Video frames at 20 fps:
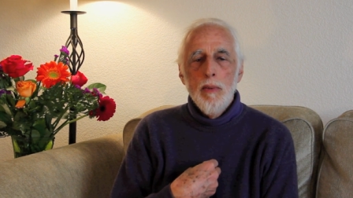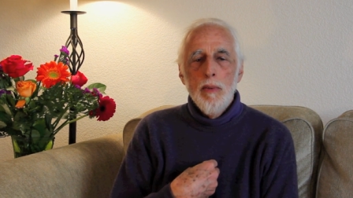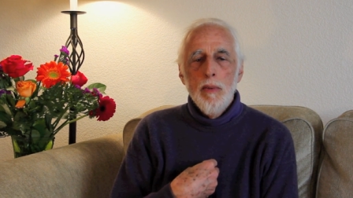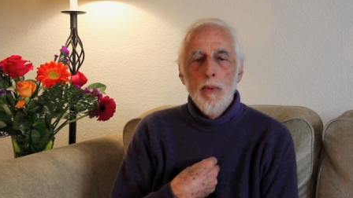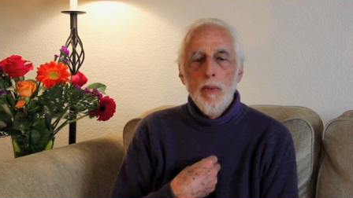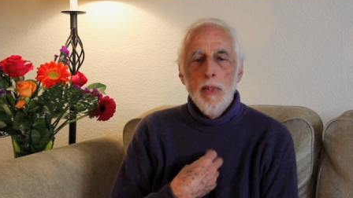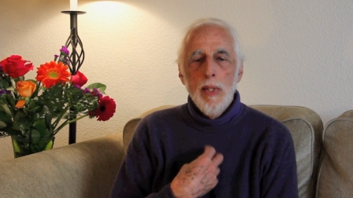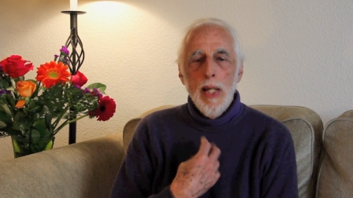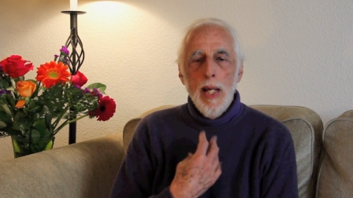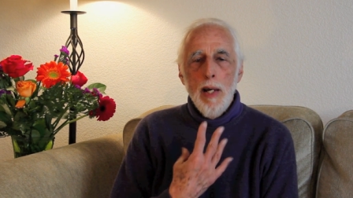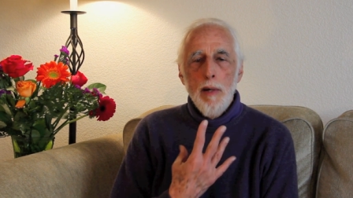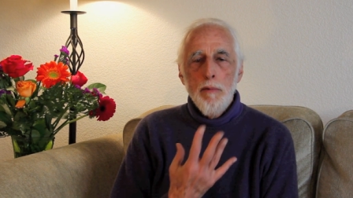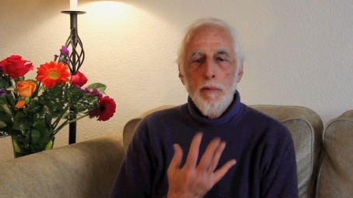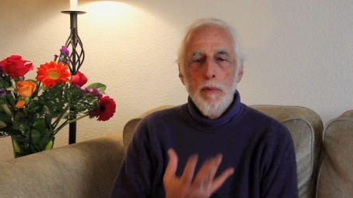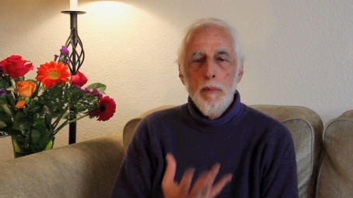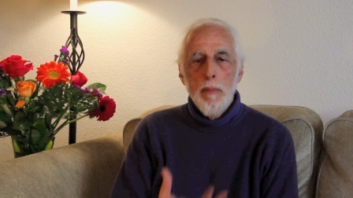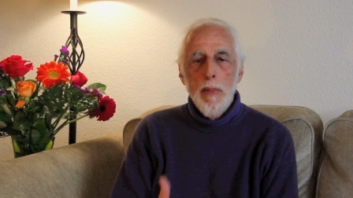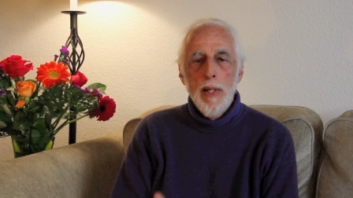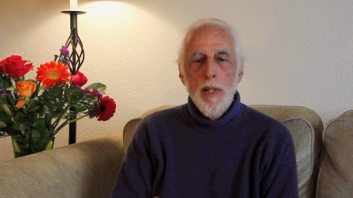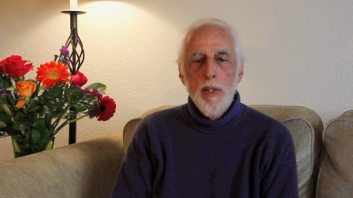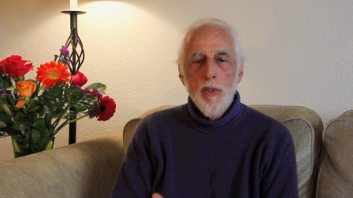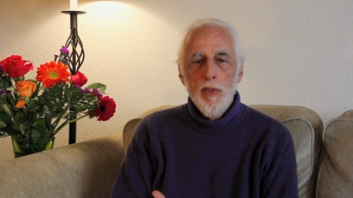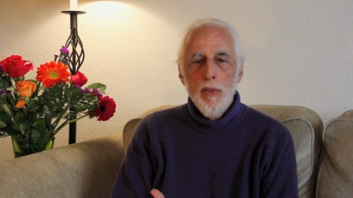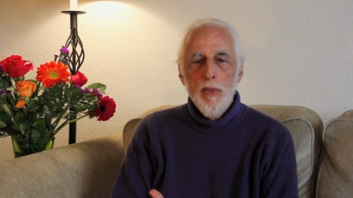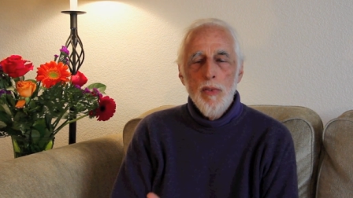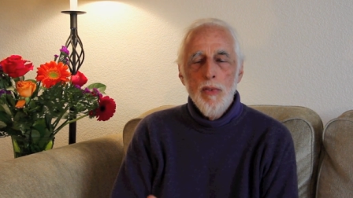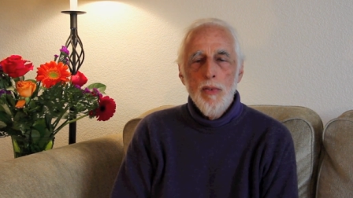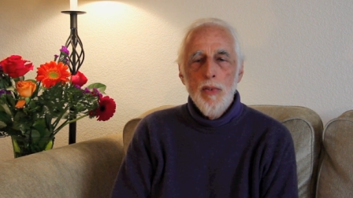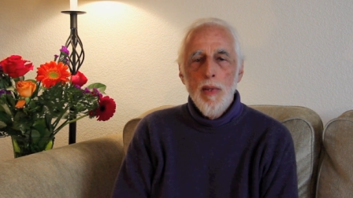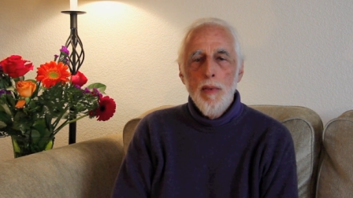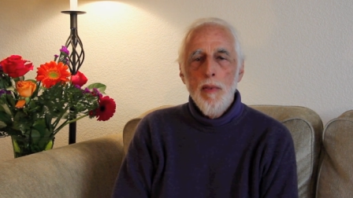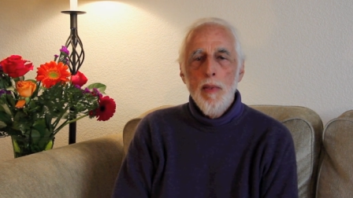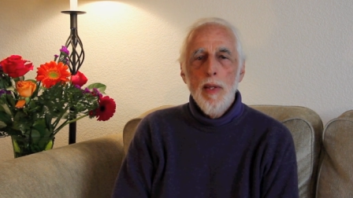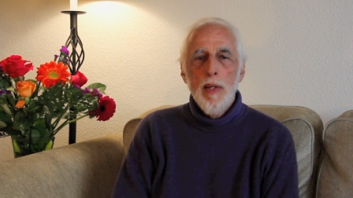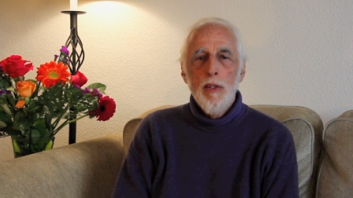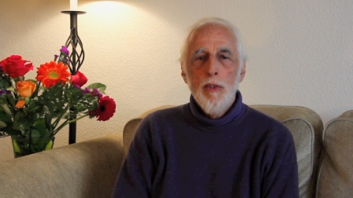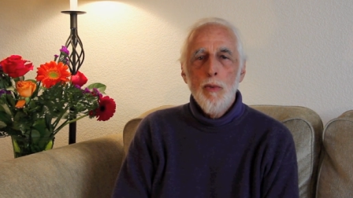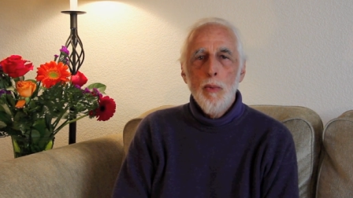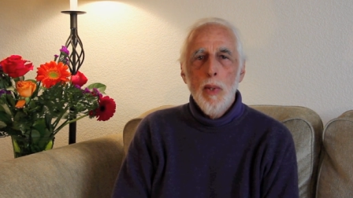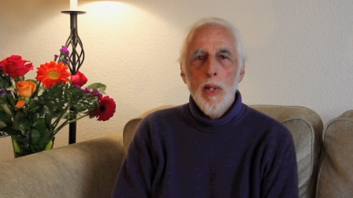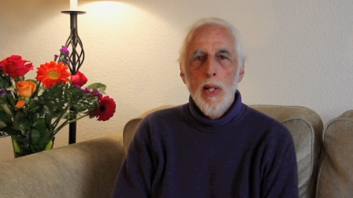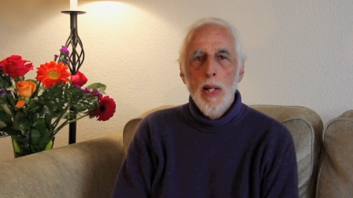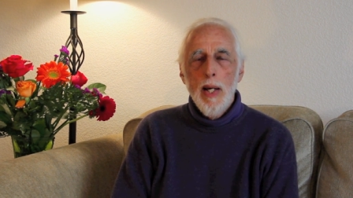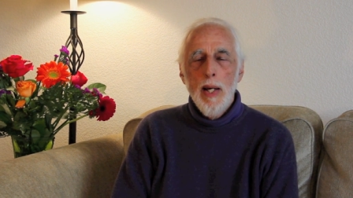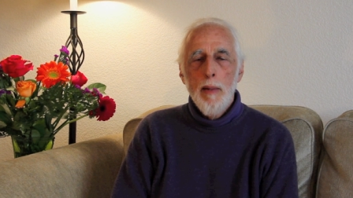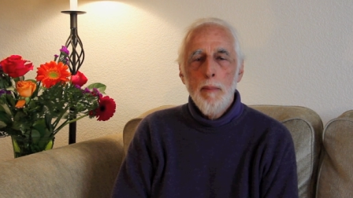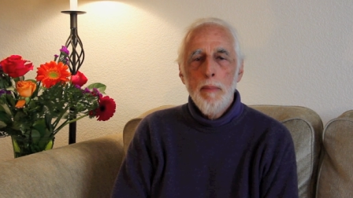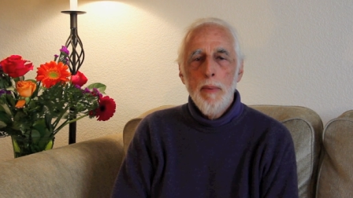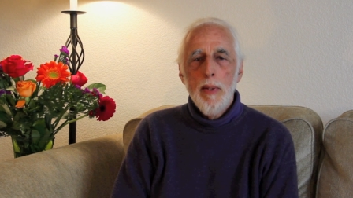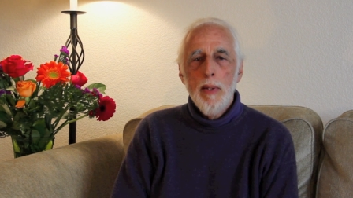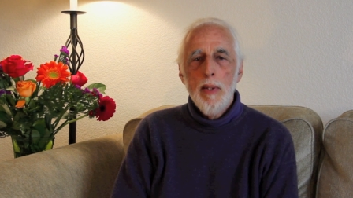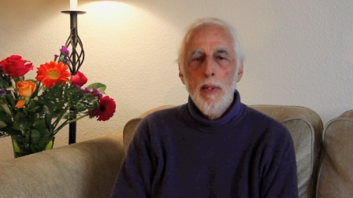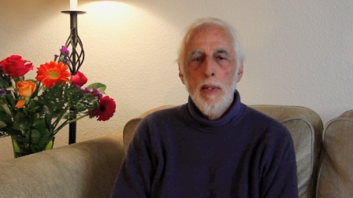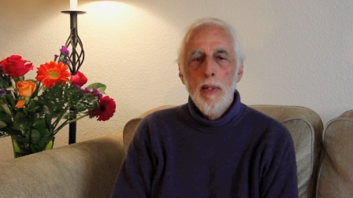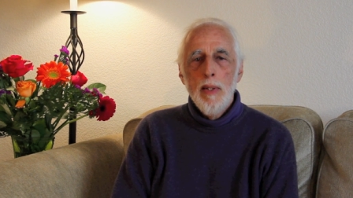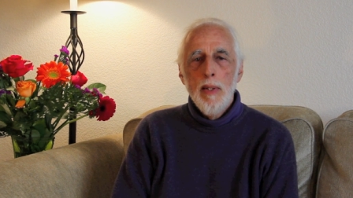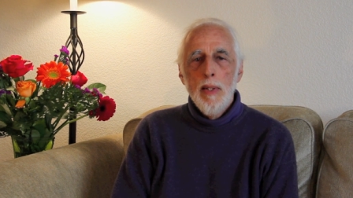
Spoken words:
do the affirmations, and things would happen.